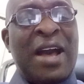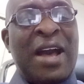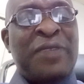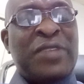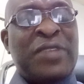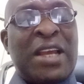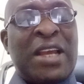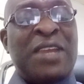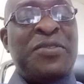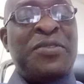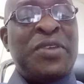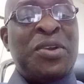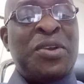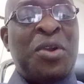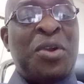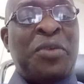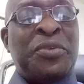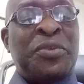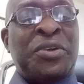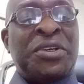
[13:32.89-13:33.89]
after leaving
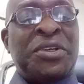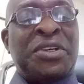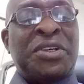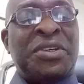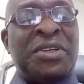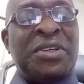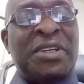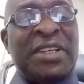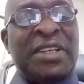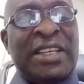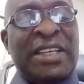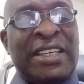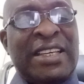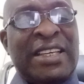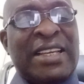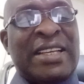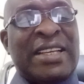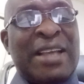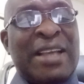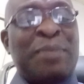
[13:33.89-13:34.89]
governor,
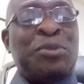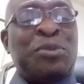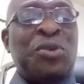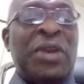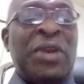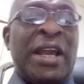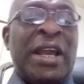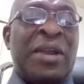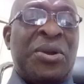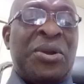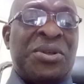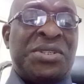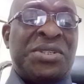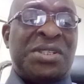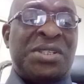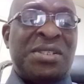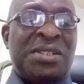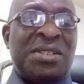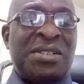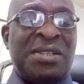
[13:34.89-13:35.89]
he came to
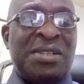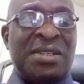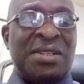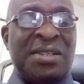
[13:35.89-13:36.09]
Lagos.